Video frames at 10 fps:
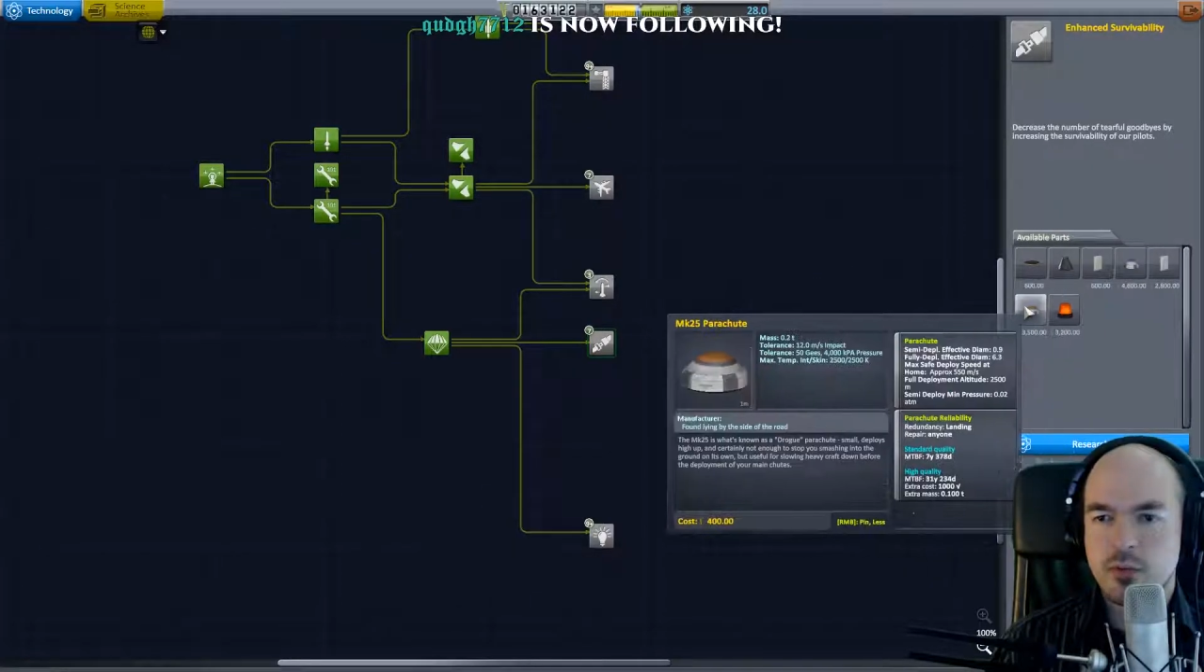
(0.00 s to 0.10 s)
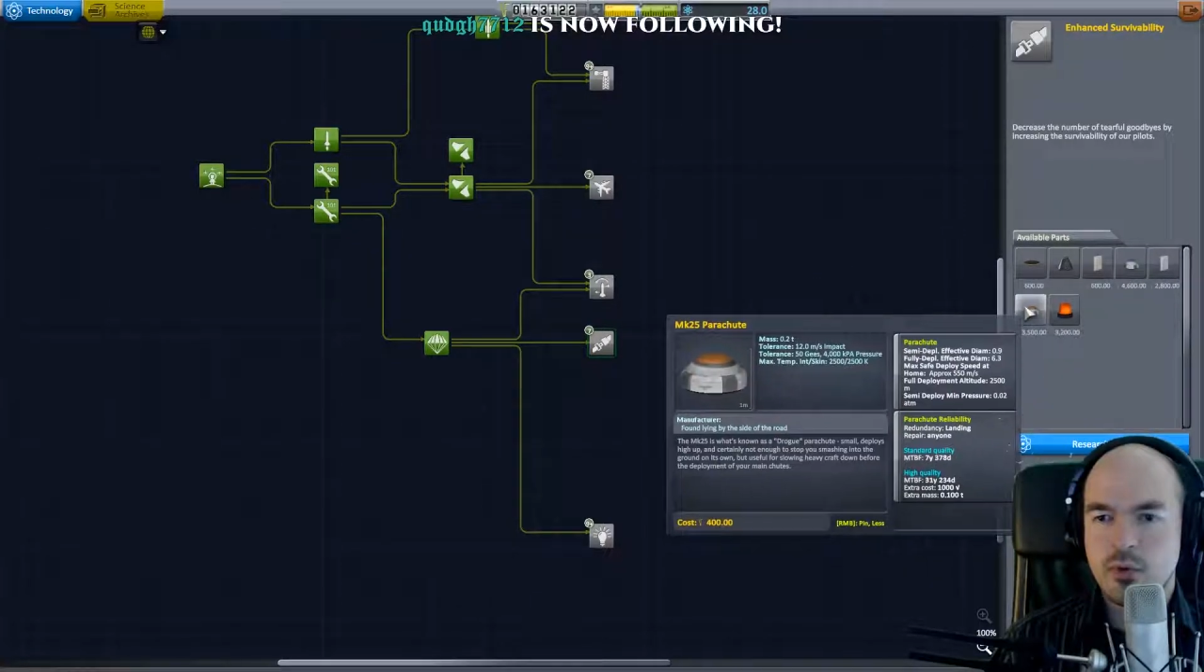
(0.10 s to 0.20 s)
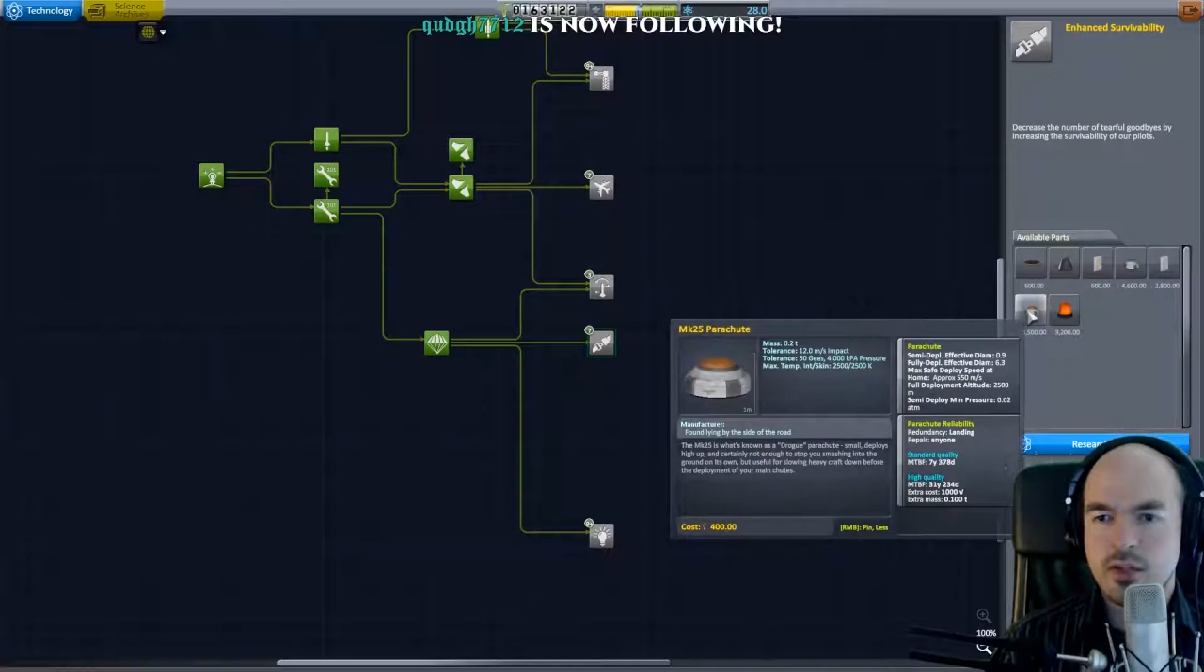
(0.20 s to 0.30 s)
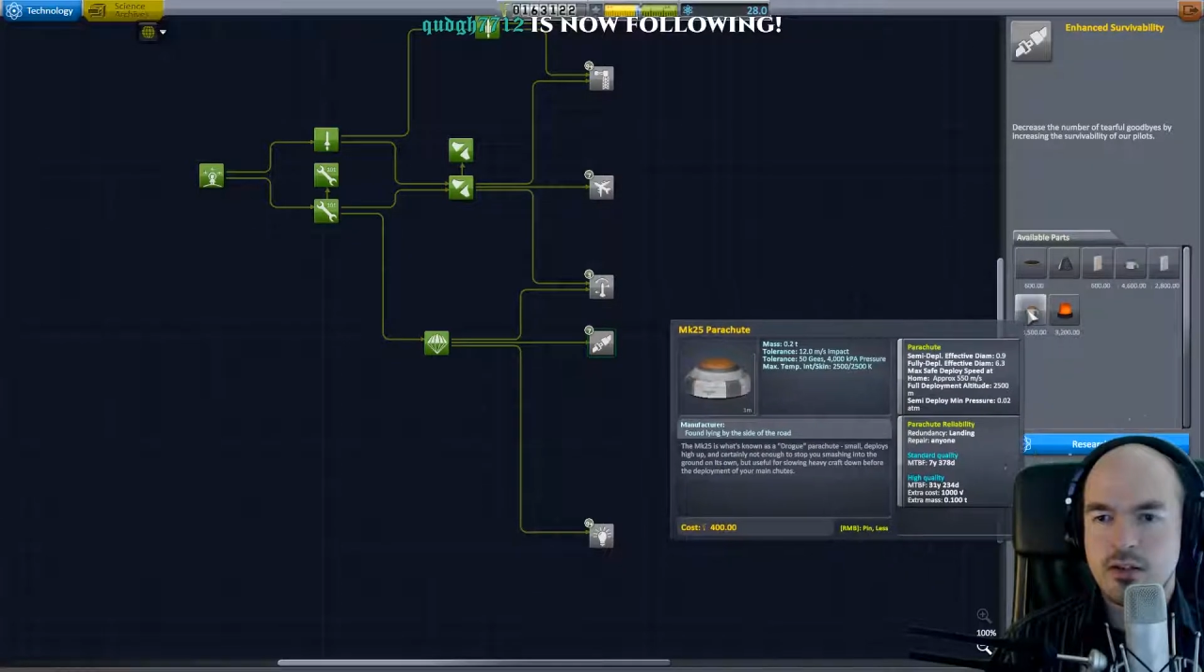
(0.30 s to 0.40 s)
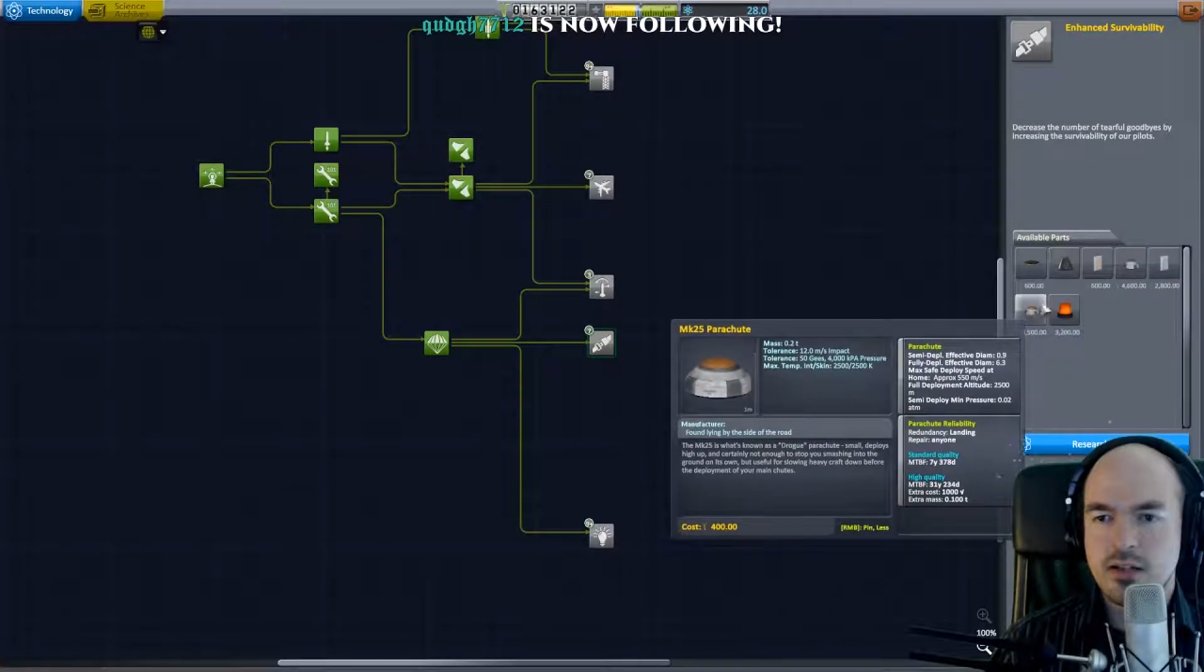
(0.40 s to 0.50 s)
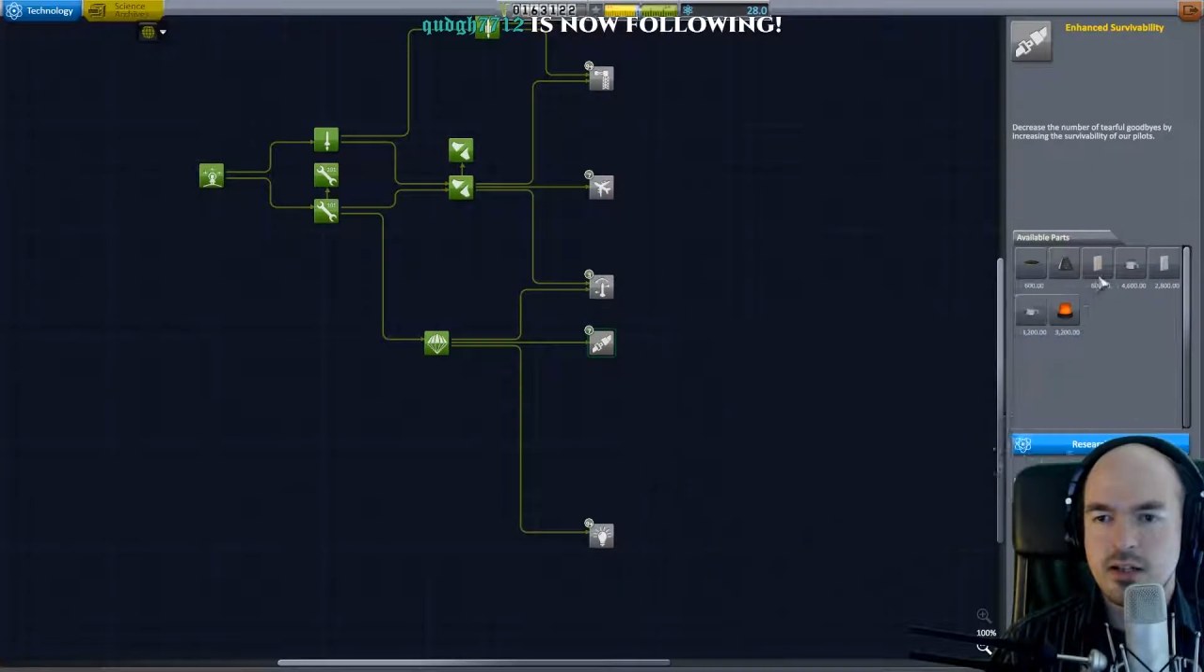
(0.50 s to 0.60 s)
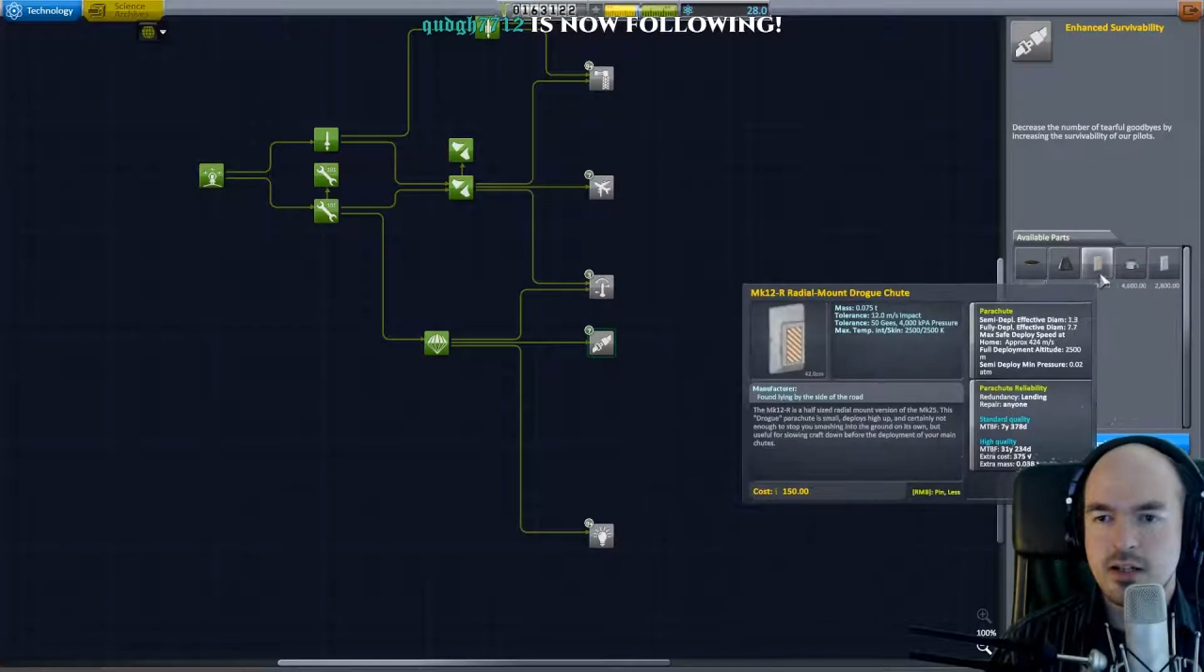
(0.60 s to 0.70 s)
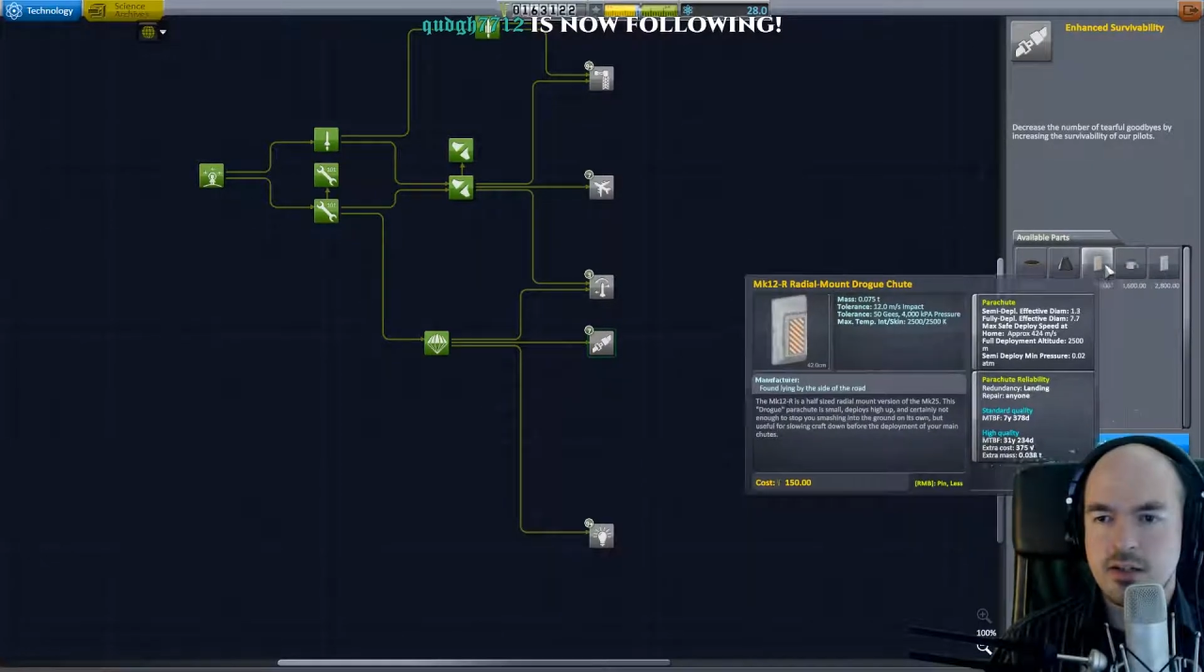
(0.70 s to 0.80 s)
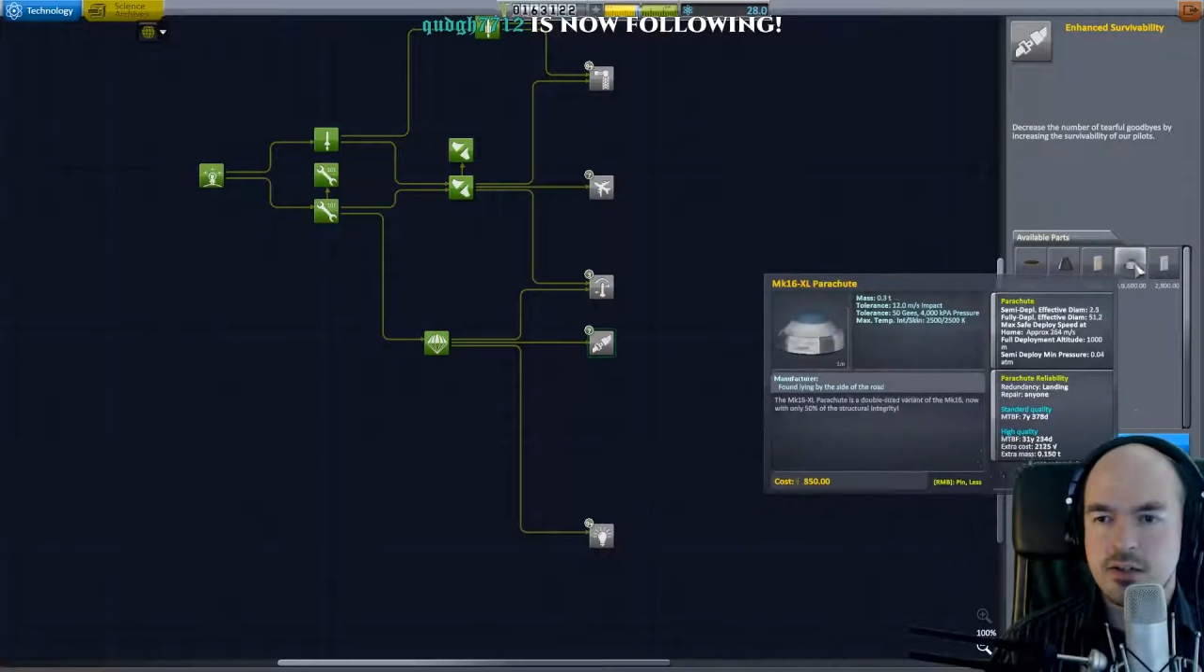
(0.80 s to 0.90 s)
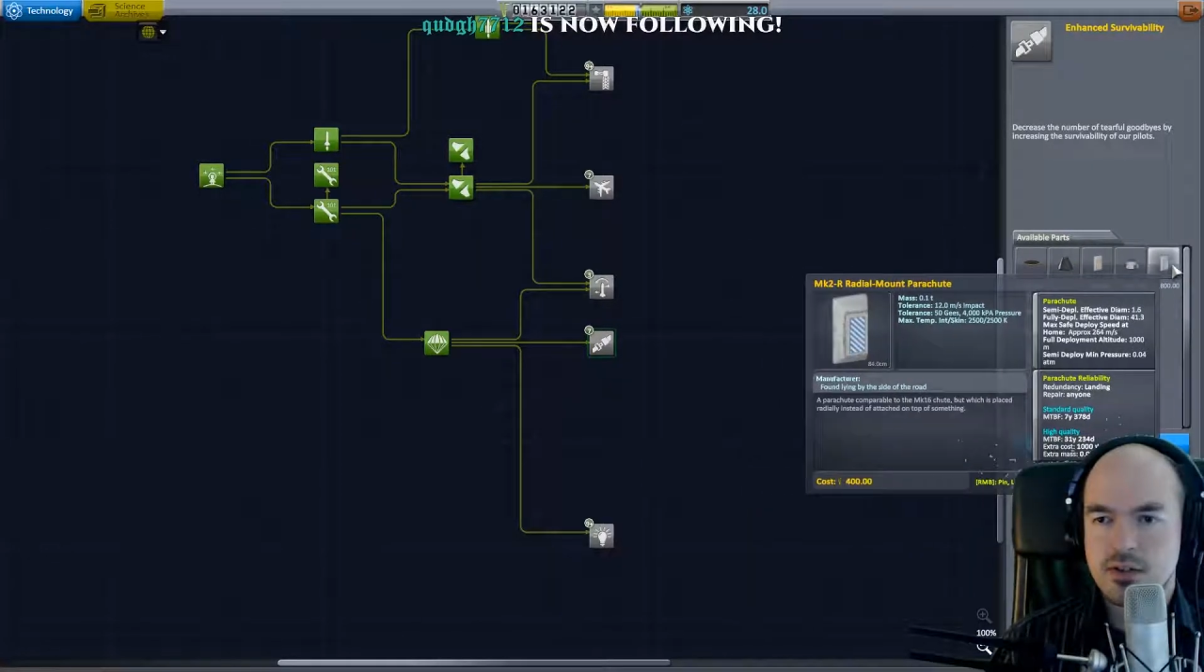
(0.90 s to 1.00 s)
we
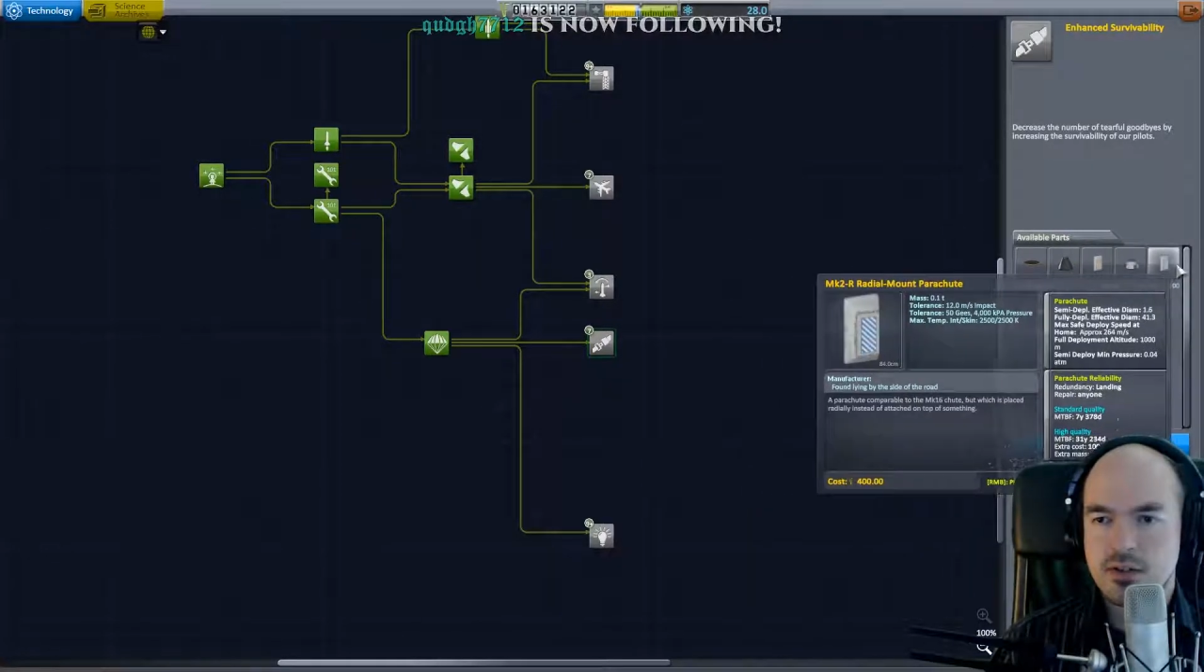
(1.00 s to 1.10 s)
need.